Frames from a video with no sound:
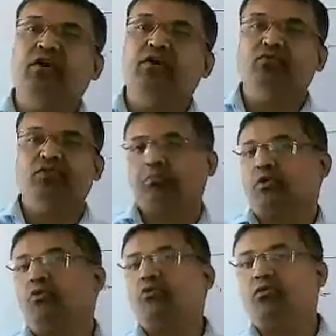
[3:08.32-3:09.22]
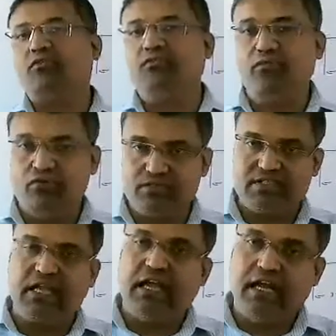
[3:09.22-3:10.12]
which is equal to the
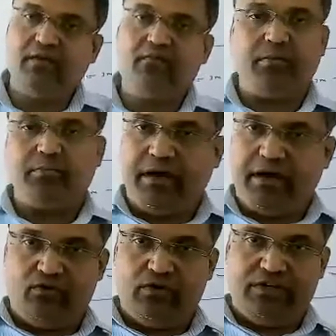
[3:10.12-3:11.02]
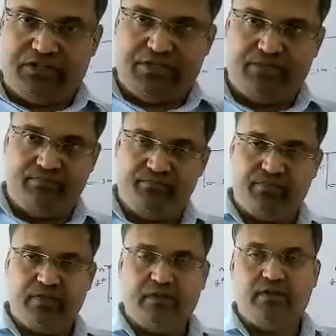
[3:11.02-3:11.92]
product of force and
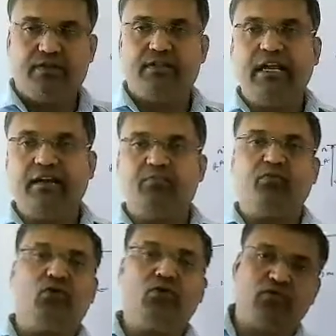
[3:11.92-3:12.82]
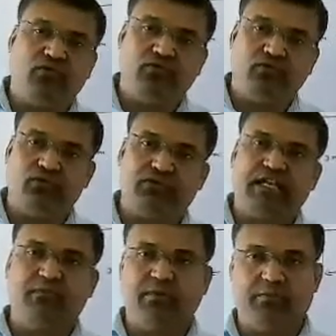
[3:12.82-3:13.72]
perpendicular distance. That product
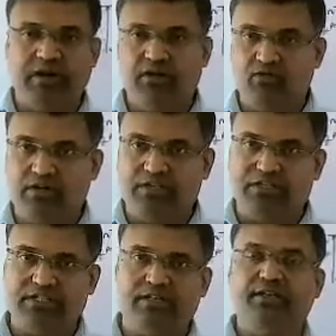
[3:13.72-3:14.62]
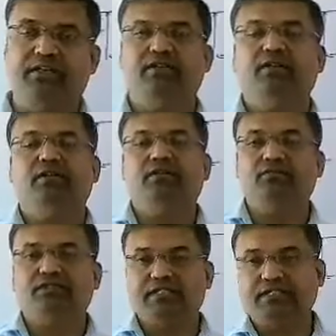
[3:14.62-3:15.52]
of force and perpendicular distance
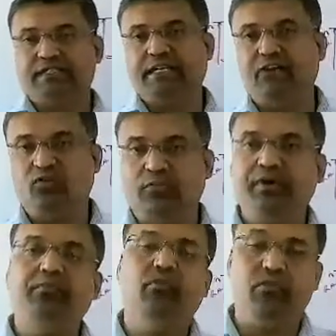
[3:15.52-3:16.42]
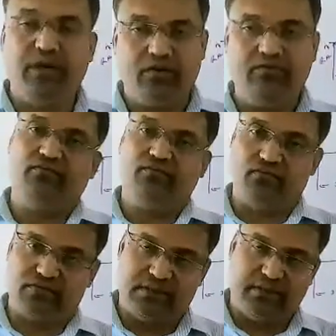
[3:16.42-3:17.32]
which is said to be
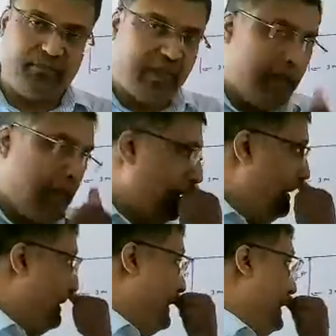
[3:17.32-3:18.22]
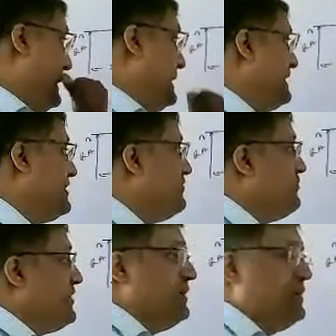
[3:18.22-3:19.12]
moment of force.
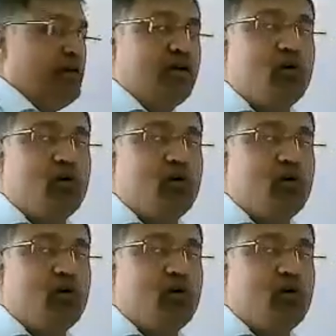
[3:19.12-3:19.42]
Here,